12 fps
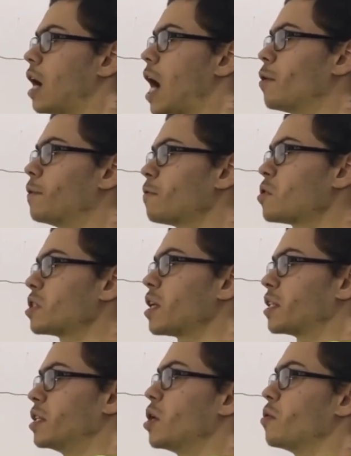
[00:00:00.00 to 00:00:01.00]
I would first like to
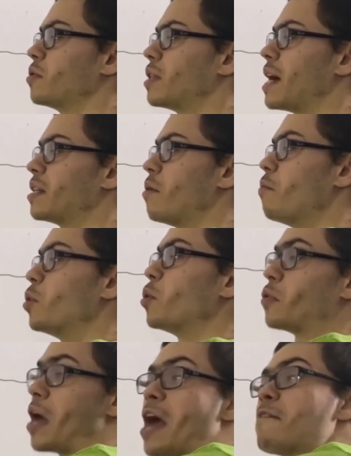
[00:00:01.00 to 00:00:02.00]
note that both
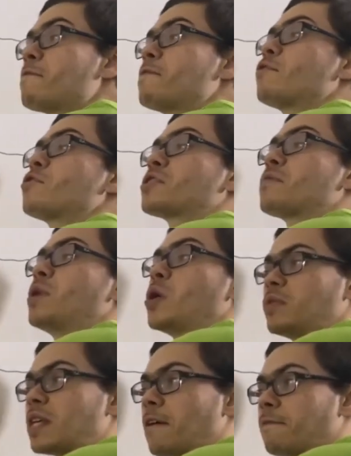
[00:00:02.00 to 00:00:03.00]
f inverse compose
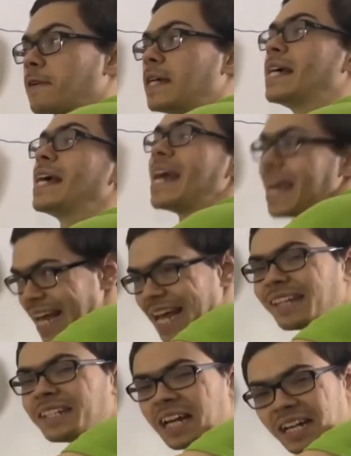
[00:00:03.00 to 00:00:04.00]
f and
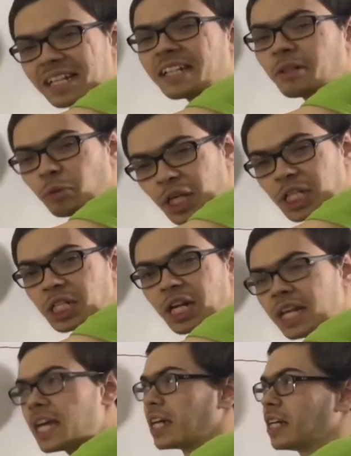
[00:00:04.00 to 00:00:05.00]
the identity relation on
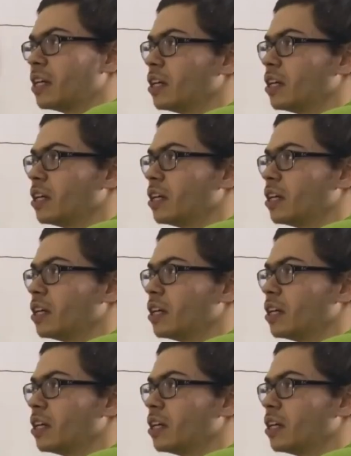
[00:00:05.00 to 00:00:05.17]
A